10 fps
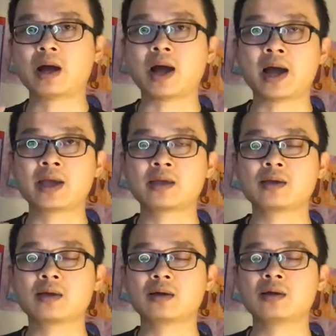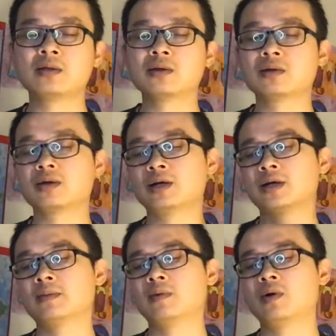I in
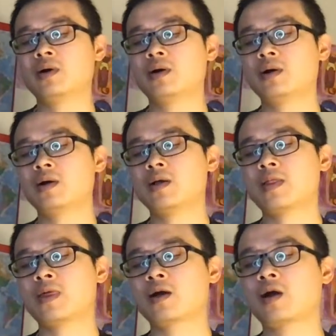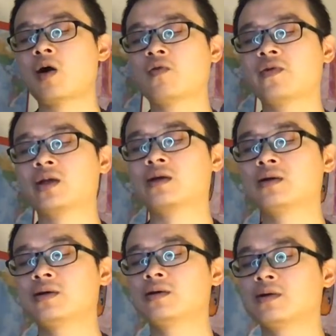the coughing
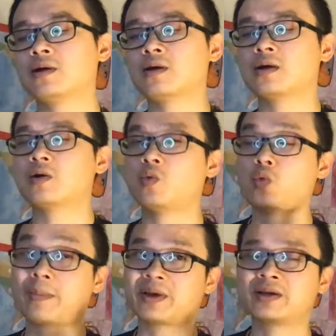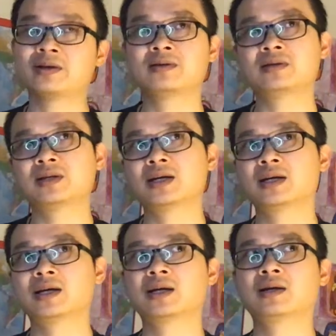webinar
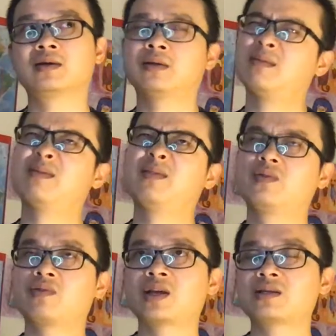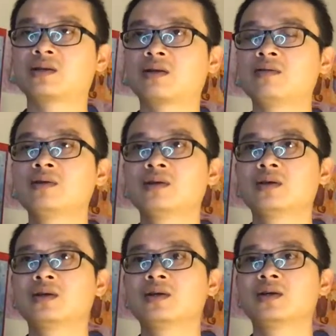a few nights ago.
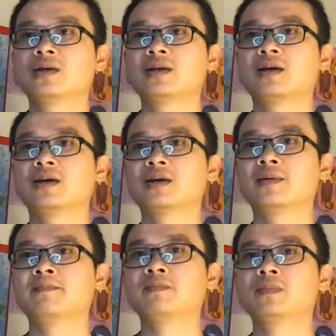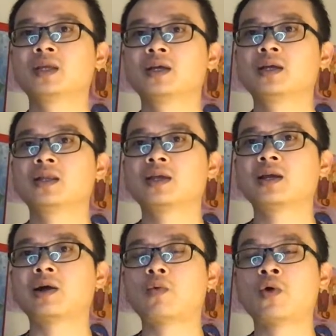
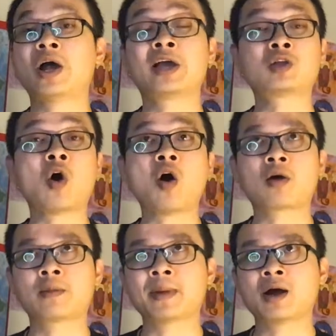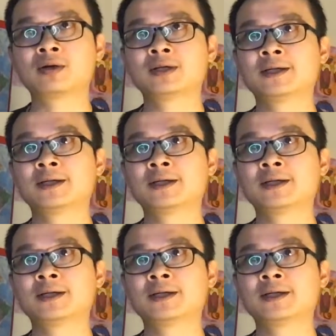Then what I talk about